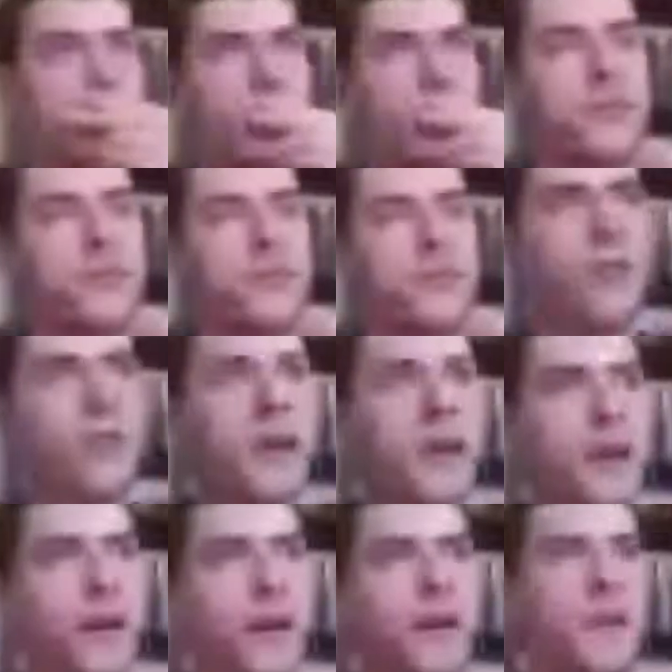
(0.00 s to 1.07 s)
have to
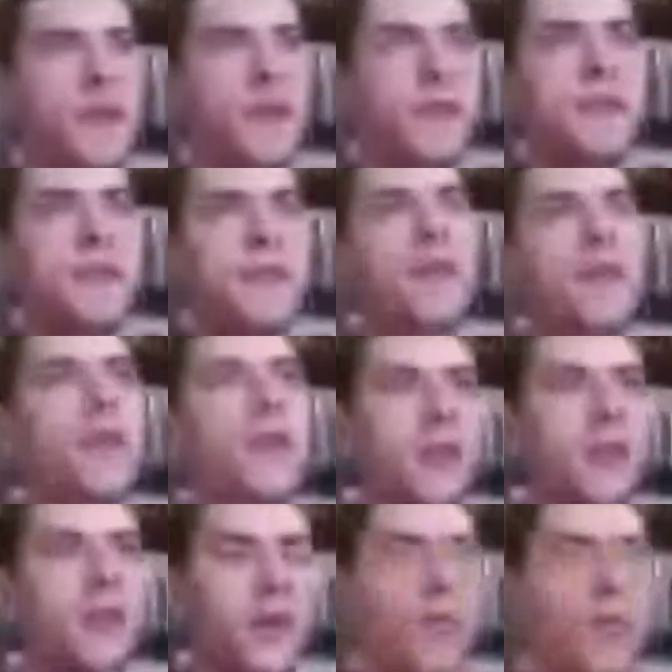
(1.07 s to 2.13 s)

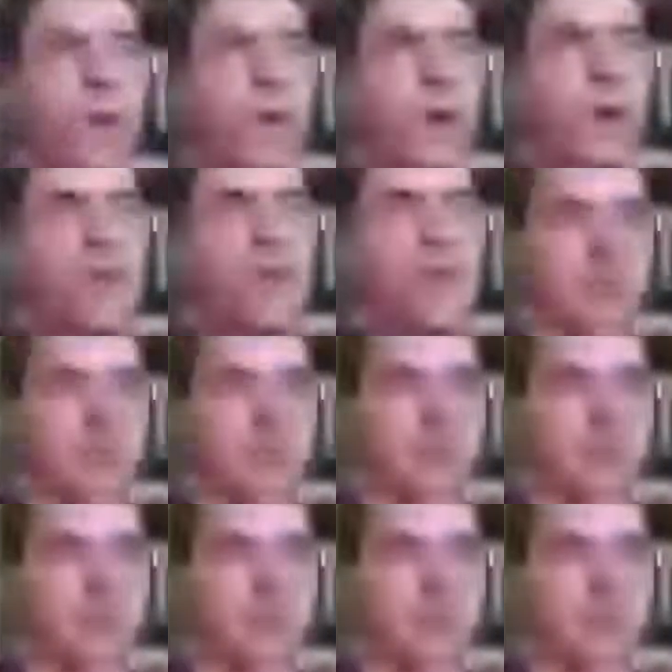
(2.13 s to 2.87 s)
see where your